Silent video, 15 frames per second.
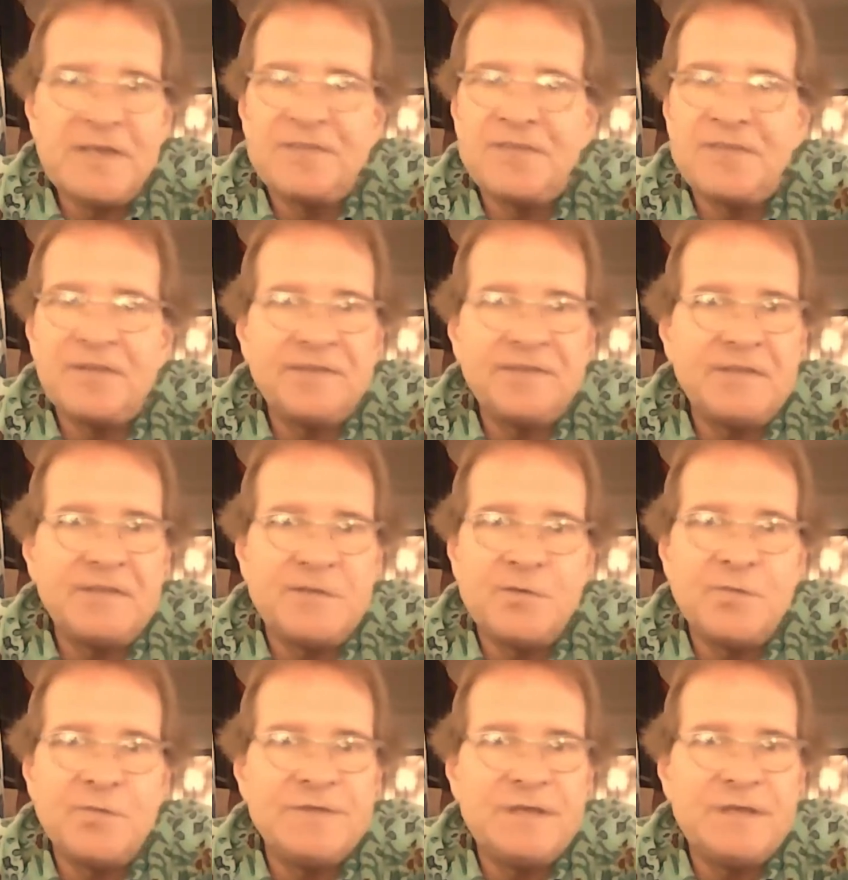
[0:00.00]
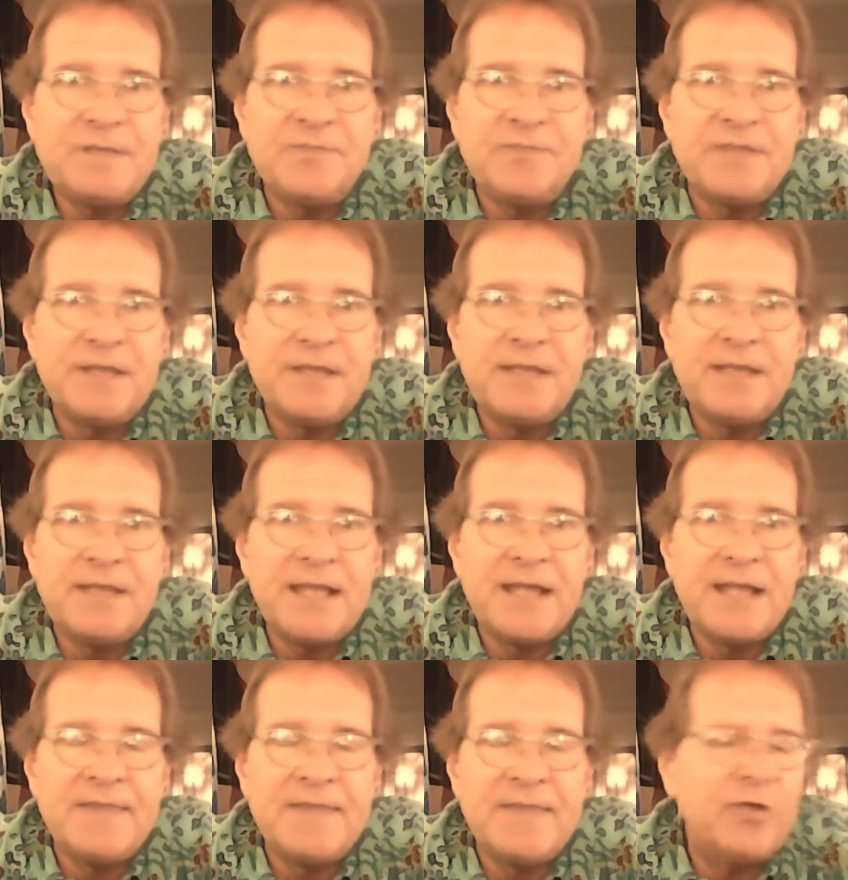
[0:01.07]
62 teams that he
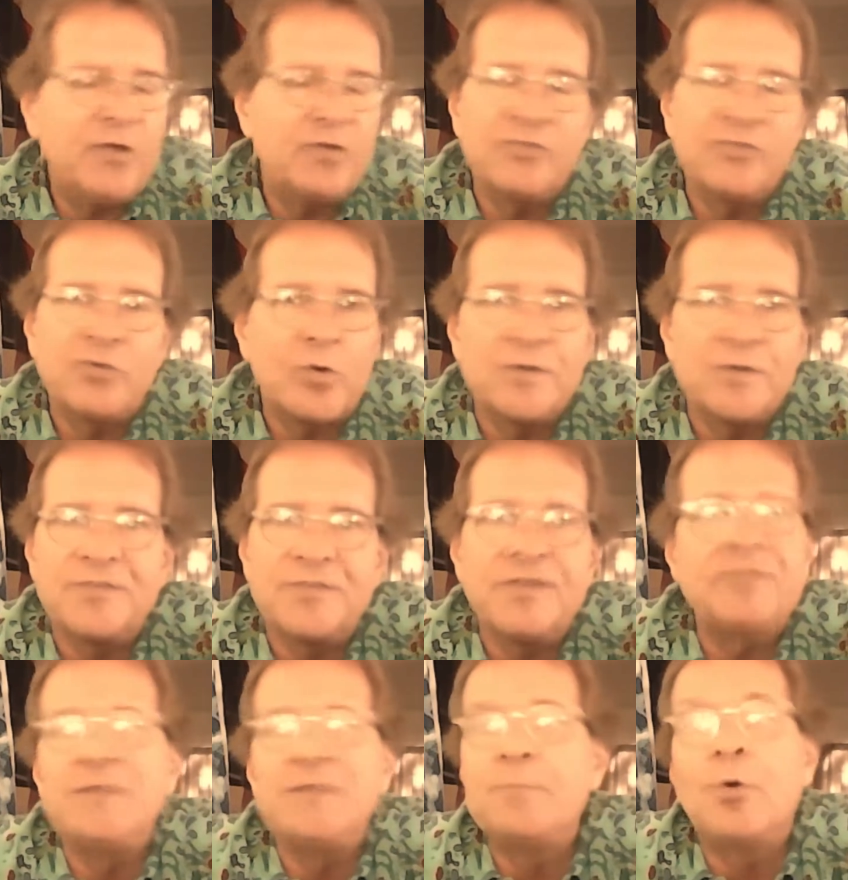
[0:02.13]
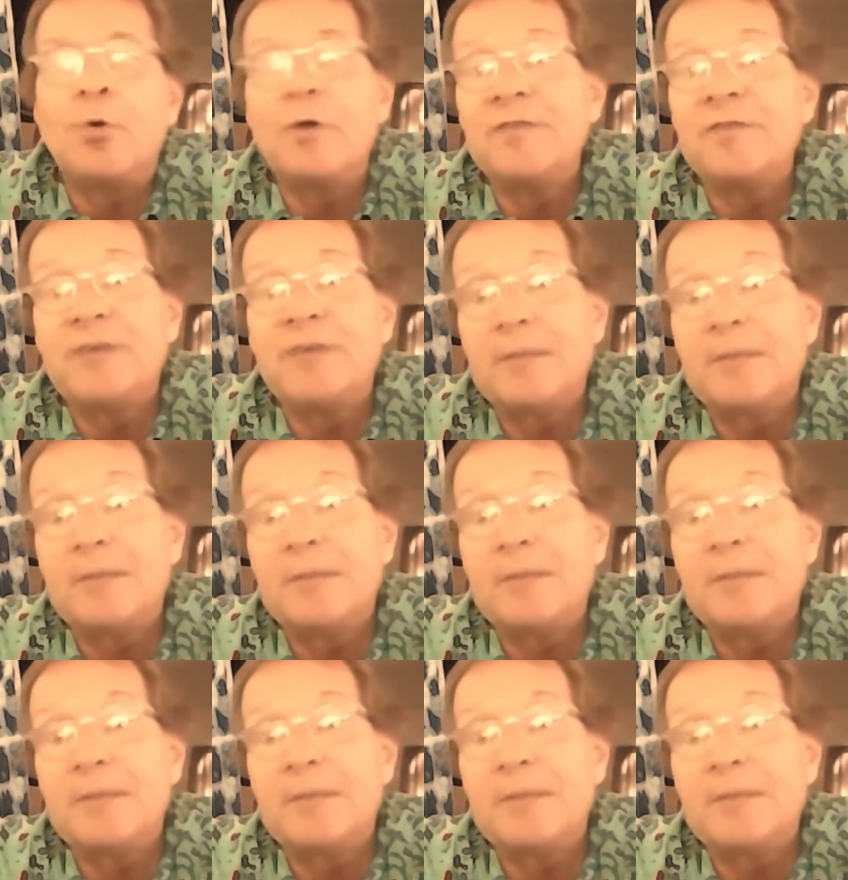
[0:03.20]
had, they could have scored 60 points on